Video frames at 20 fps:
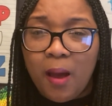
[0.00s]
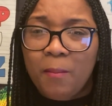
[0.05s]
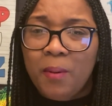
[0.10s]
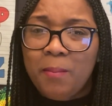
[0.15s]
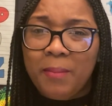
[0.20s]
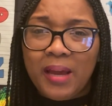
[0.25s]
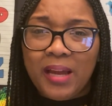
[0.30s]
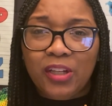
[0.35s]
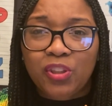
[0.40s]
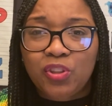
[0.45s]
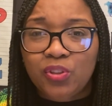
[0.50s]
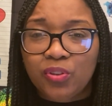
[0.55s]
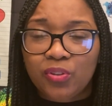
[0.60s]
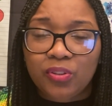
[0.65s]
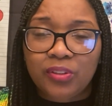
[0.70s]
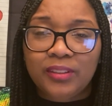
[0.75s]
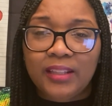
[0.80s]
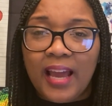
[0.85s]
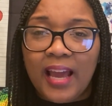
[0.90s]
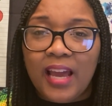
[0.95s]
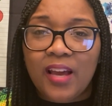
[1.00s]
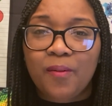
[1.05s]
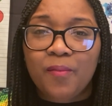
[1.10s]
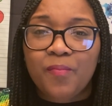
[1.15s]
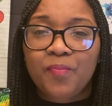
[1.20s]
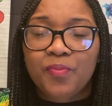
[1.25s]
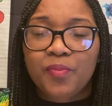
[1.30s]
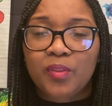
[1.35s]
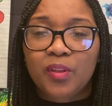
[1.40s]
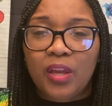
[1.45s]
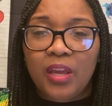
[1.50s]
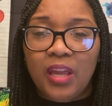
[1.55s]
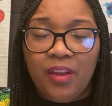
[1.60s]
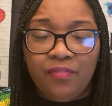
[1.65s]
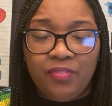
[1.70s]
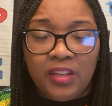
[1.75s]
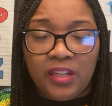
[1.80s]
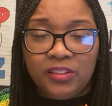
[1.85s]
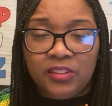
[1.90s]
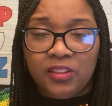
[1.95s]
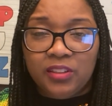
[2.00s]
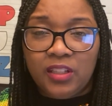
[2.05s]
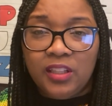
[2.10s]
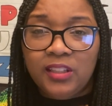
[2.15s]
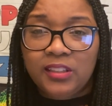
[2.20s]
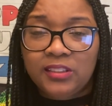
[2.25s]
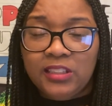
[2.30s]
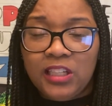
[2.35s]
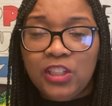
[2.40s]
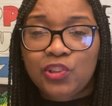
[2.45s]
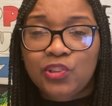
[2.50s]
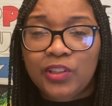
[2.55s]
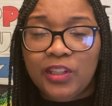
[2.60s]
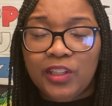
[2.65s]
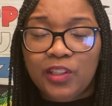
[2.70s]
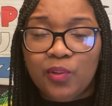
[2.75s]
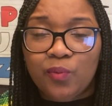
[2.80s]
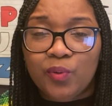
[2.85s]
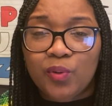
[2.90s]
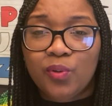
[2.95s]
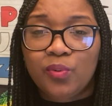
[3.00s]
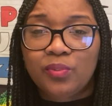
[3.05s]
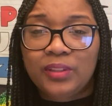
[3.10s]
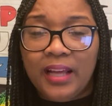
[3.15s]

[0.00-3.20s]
but make sure that if there's another teacher in the room,